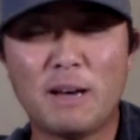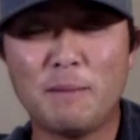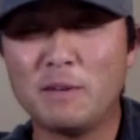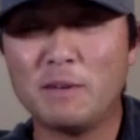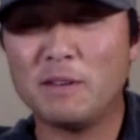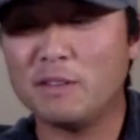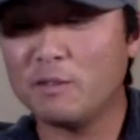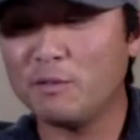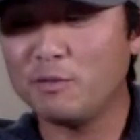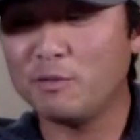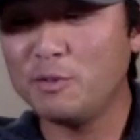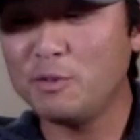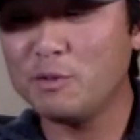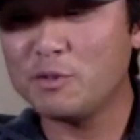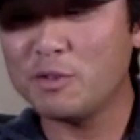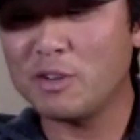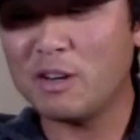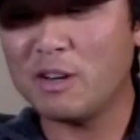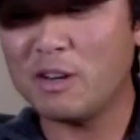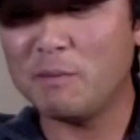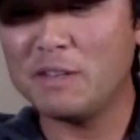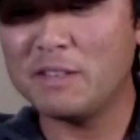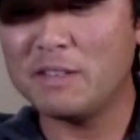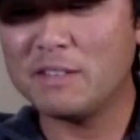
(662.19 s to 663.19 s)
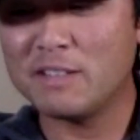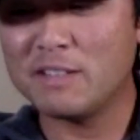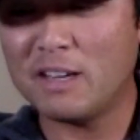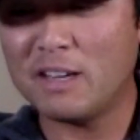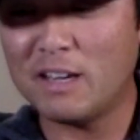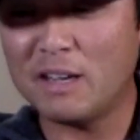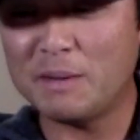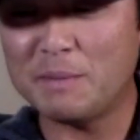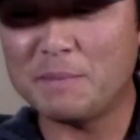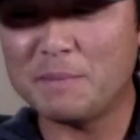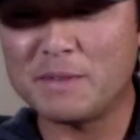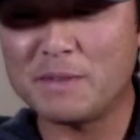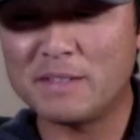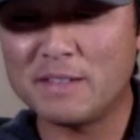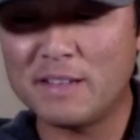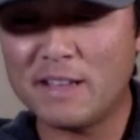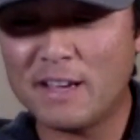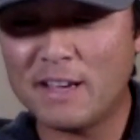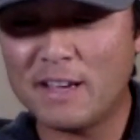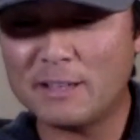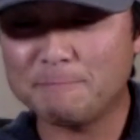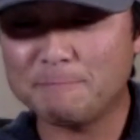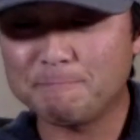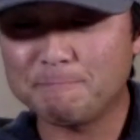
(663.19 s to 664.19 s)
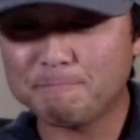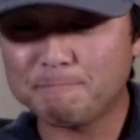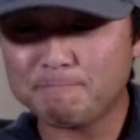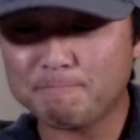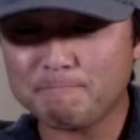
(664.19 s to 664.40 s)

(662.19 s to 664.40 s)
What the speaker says: in the future, how many times that,